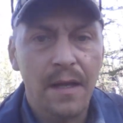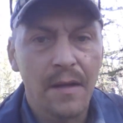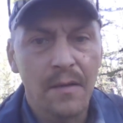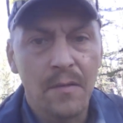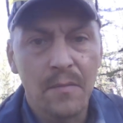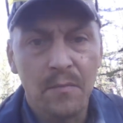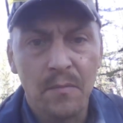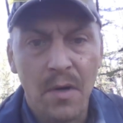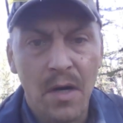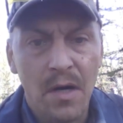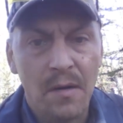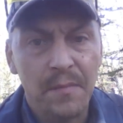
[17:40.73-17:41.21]

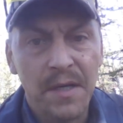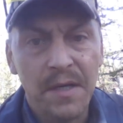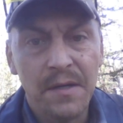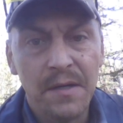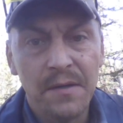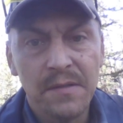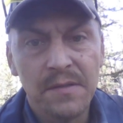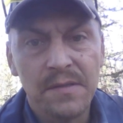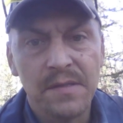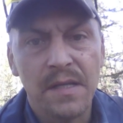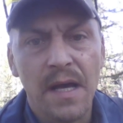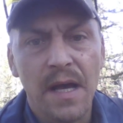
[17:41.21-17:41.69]
Mom
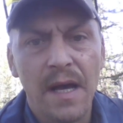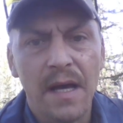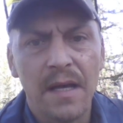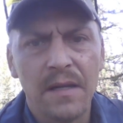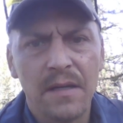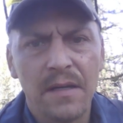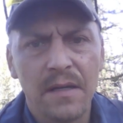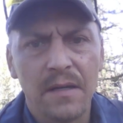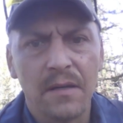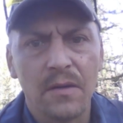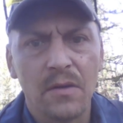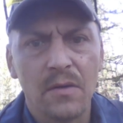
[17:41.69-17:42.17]
hears that
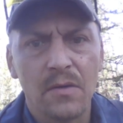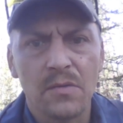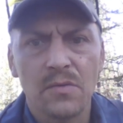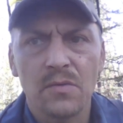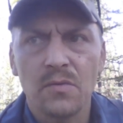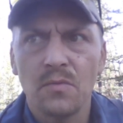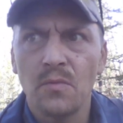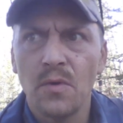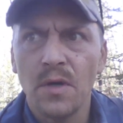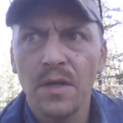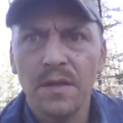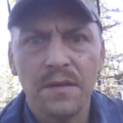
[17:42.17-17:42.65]
and goes,
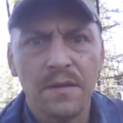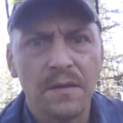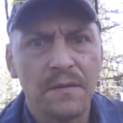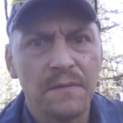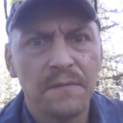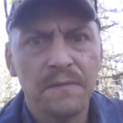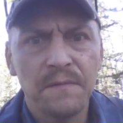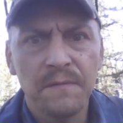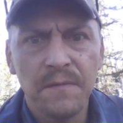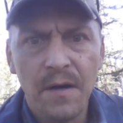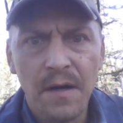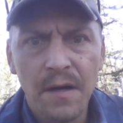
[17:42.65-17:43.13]
"What the
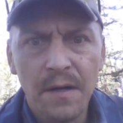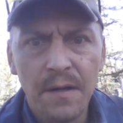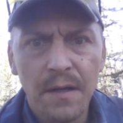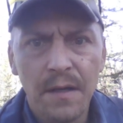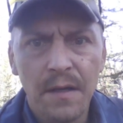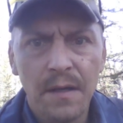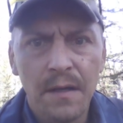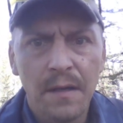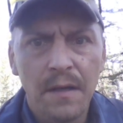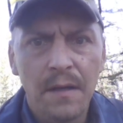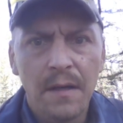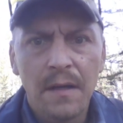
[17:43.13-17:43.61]
fuck?"
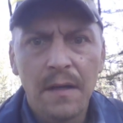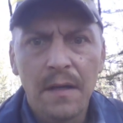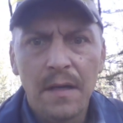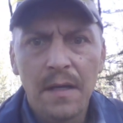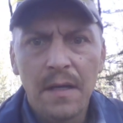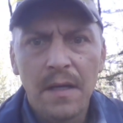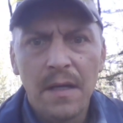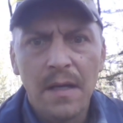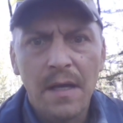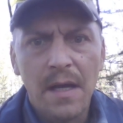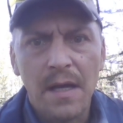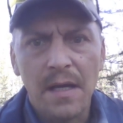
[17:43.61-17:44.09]

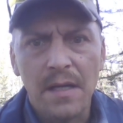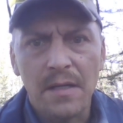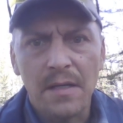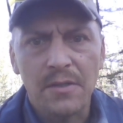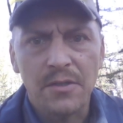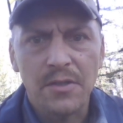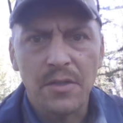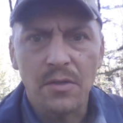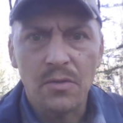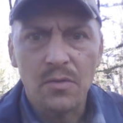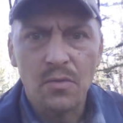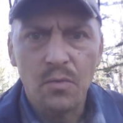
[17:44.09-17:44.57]
And
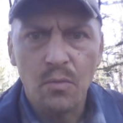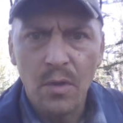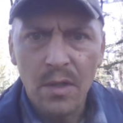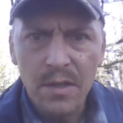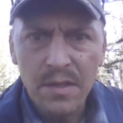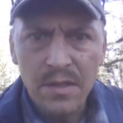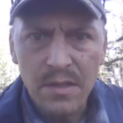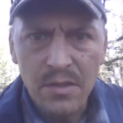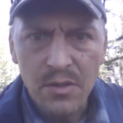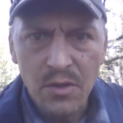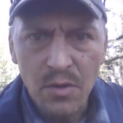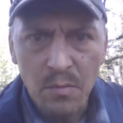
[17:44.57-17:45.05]
she goes, What
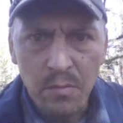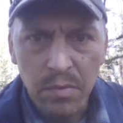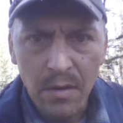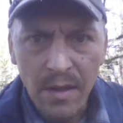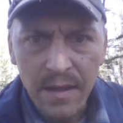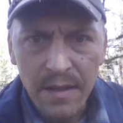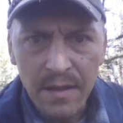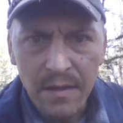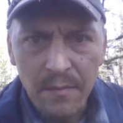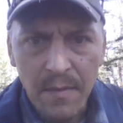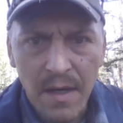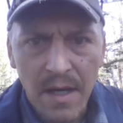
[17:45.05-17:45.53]
did you
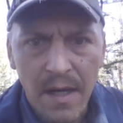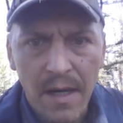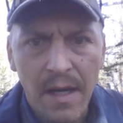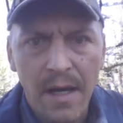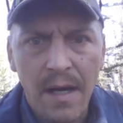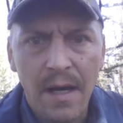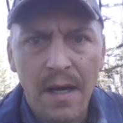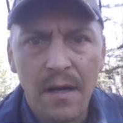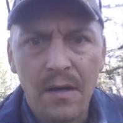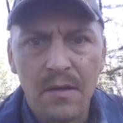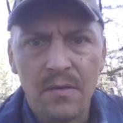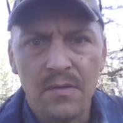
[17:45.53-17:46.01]
bring to my
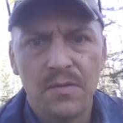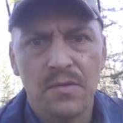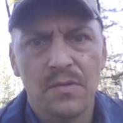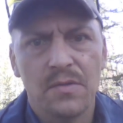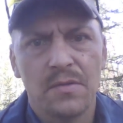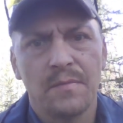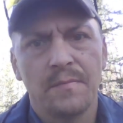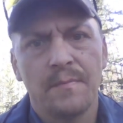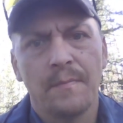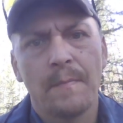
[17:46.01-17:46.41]
house?